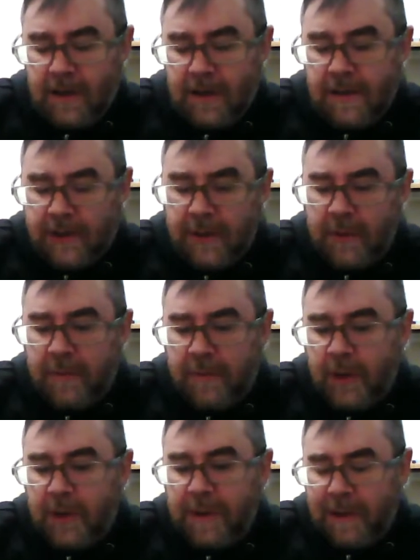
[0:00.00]
So we
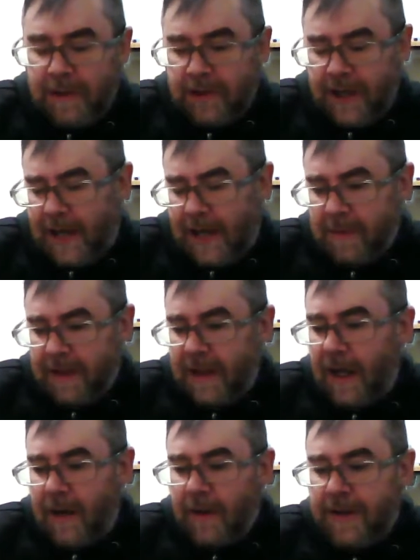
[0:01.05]
wouldn't be able to do that, but
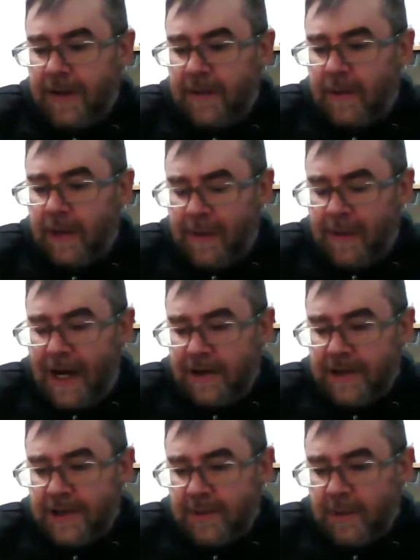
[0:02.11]
I don't it really matters
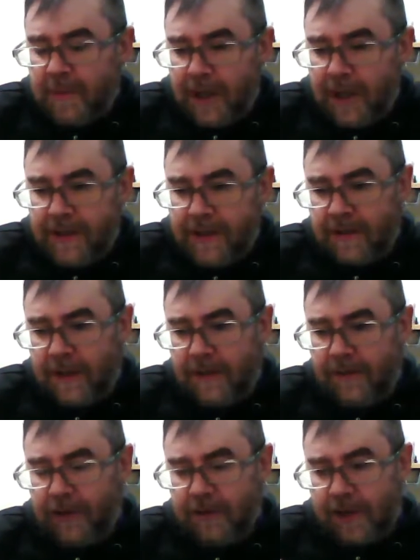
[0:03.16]
because we're predicting like
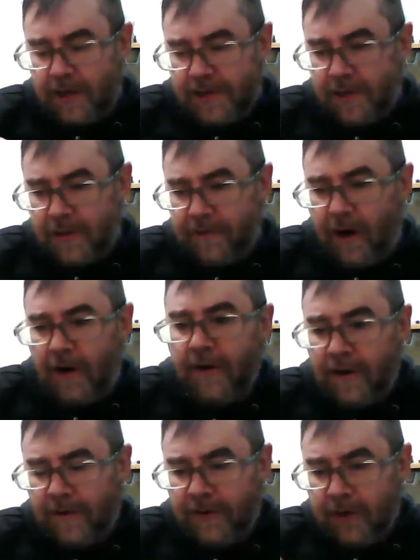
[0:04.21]
future. So the farther
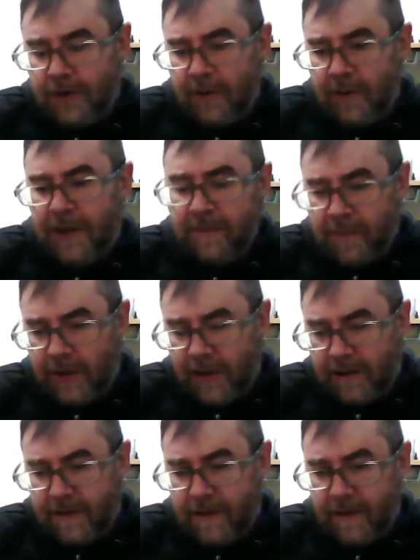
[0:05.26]
in the future we can
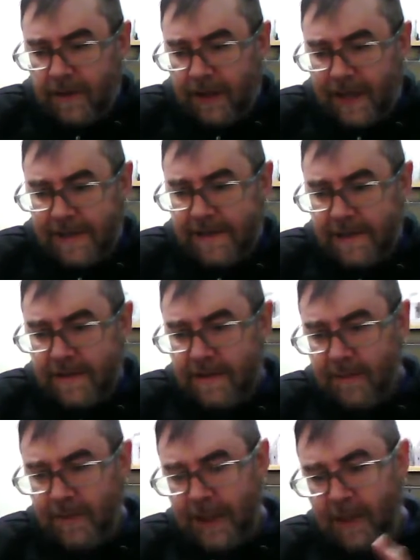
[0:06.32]
predict, the less
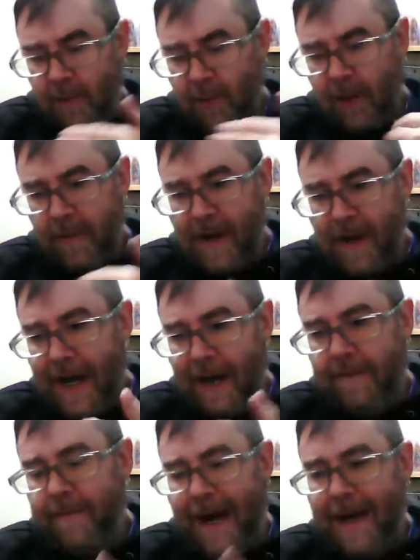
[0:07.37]
we need to worry about
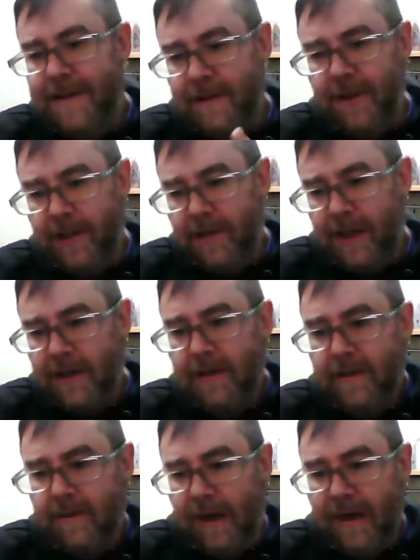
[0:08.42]
how fast we do it,
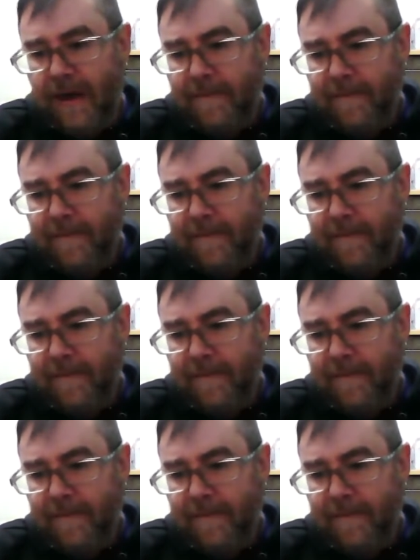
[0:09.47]
right?